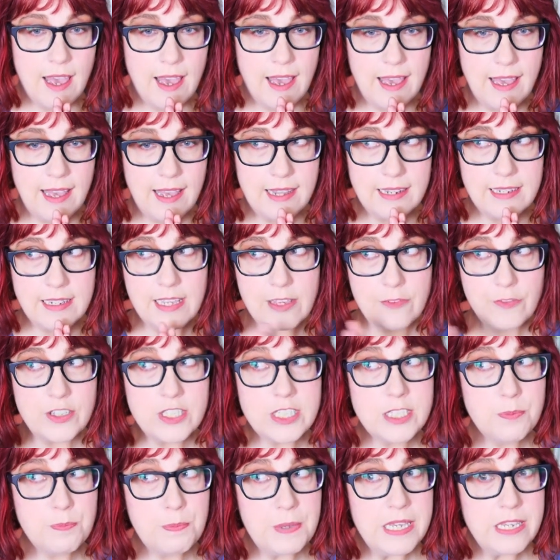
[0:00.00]
and if a
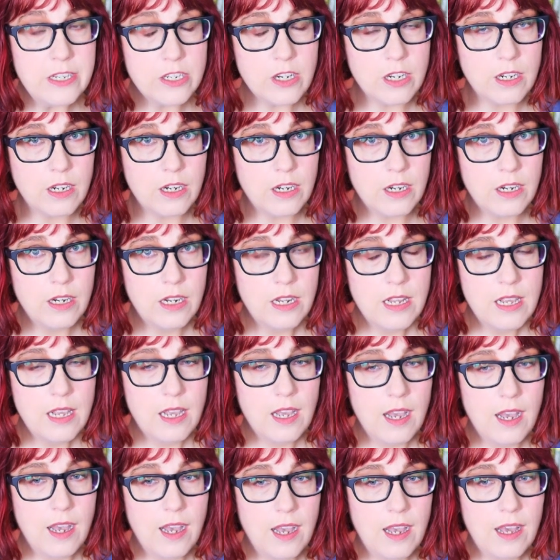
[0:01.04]
speaker
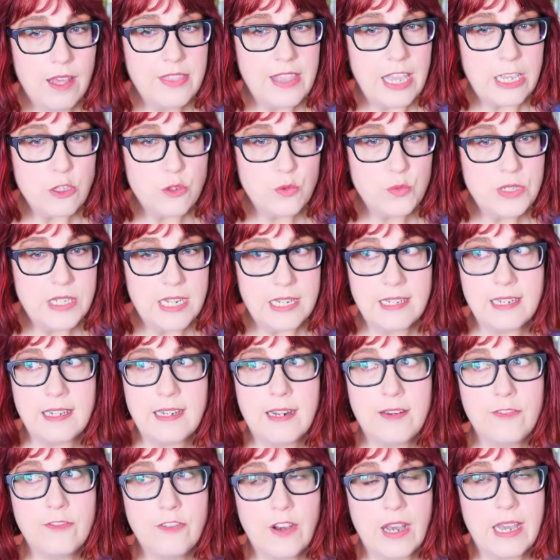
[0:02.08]
that you didn't
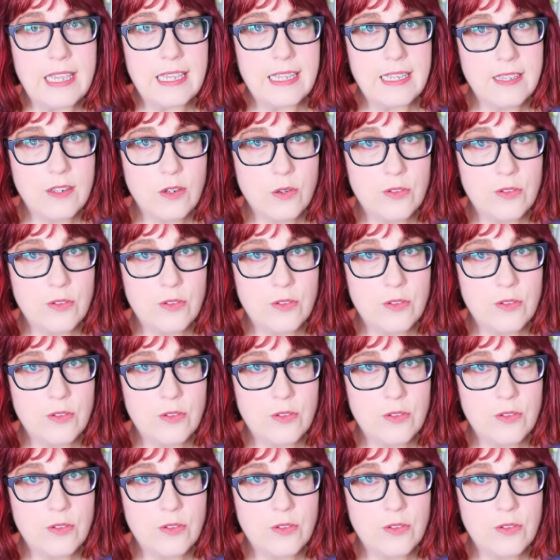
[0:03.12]
invite